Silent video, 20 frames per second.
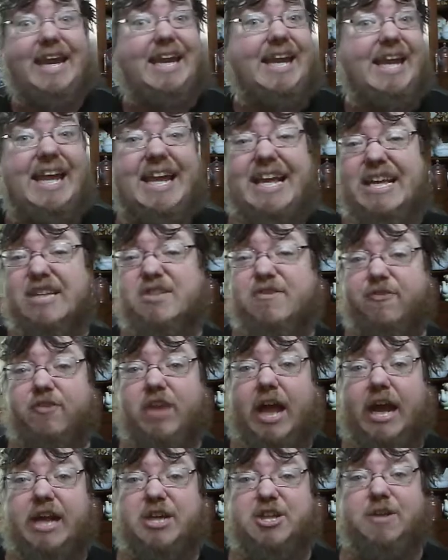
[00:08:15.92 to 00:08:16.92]
he is
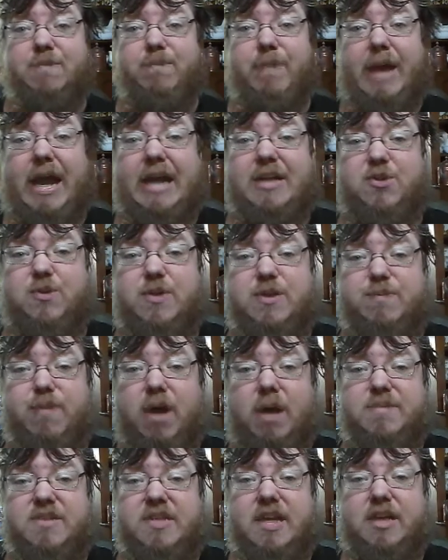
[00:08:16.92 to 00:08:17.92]
flashing back to his
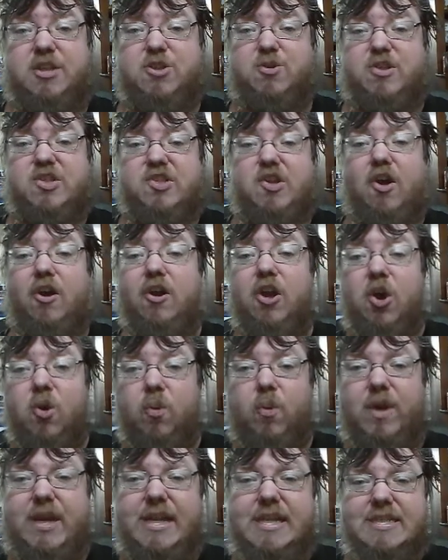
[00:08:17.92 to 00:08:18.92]
mom's sexual assault.
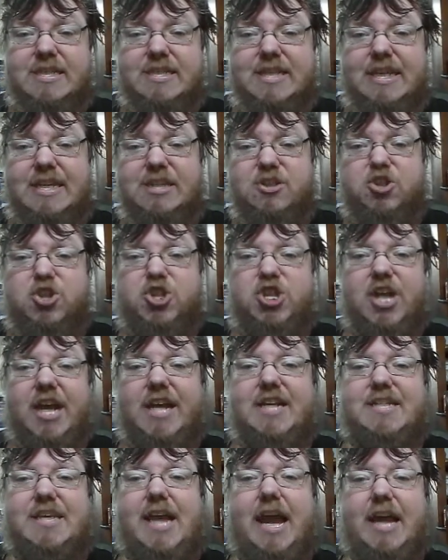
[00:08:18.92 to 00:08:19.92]
When he sees
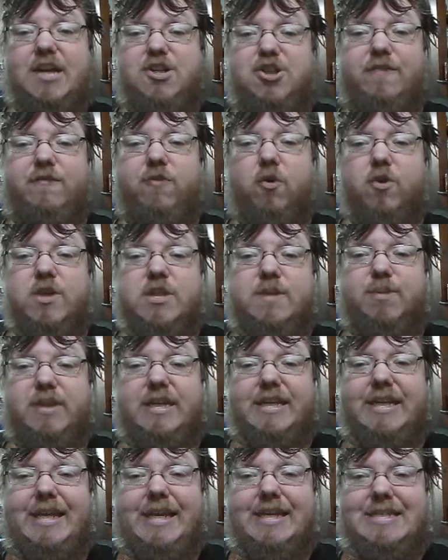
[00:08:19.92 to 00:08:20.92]
Jace actually
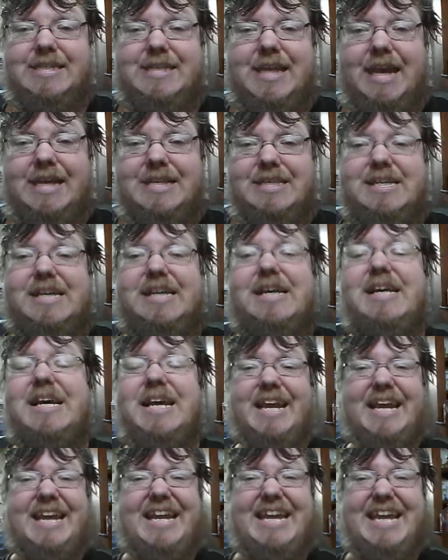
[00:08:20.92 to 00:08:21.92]
forcibly kiss Tessa,
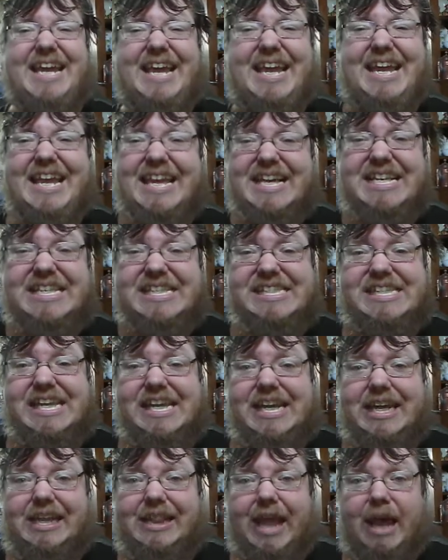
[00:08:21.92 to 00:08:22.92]
he is
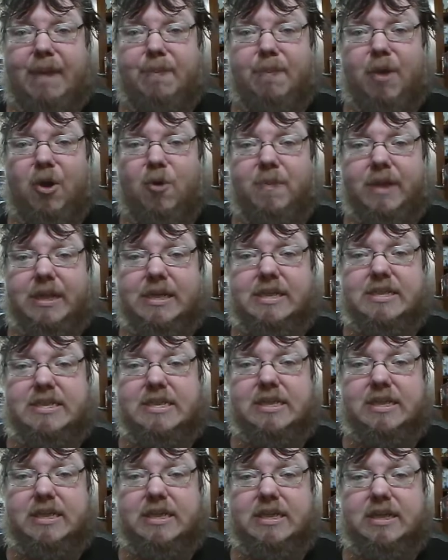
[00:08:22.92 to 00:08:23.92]
seeing that
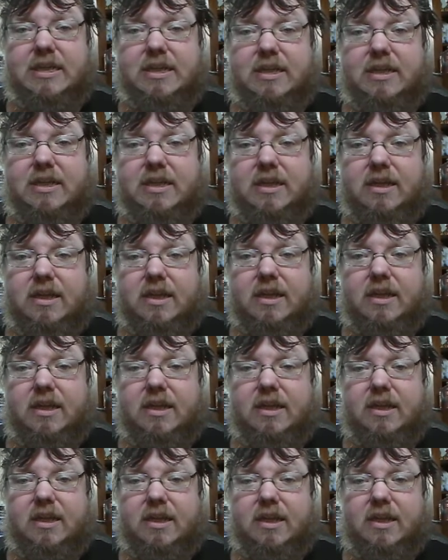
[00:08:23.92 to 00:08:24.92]
moment.
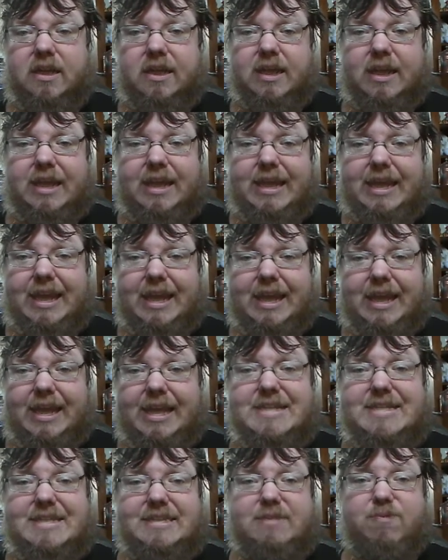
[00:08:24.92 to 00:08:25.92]
He
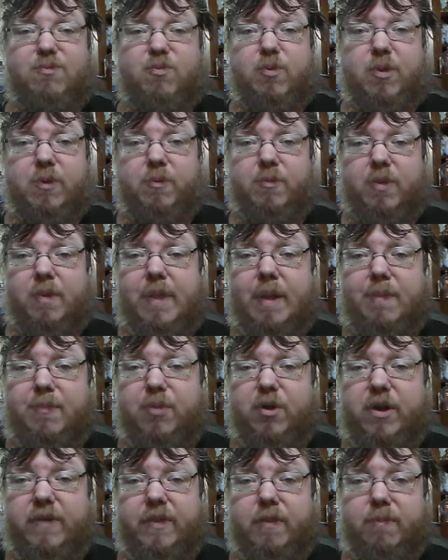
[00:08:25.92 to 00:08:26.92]
is
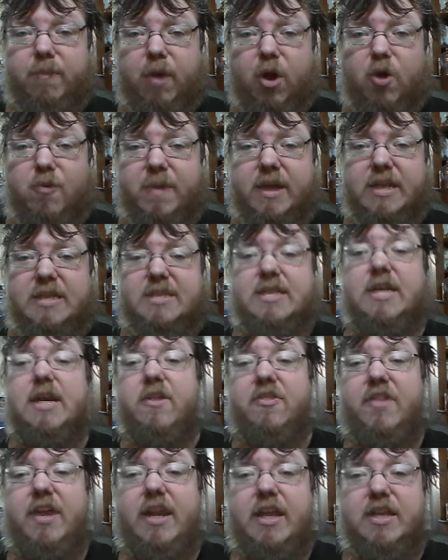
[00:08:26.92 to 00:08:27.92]
remembering the moment
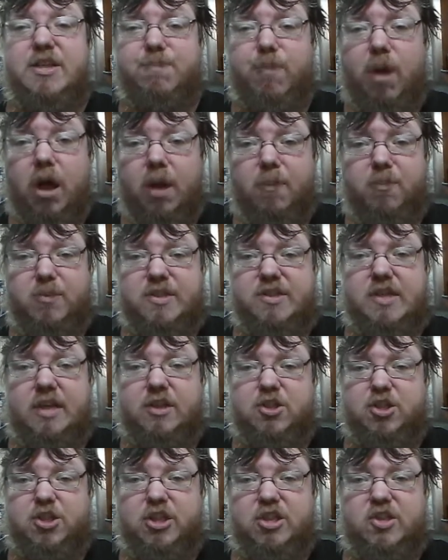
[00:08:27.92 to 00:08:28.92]
that his mom was
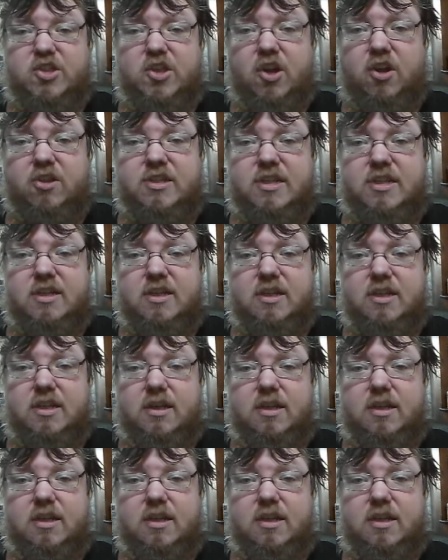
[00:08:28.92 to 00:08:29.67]
sexually assaulted.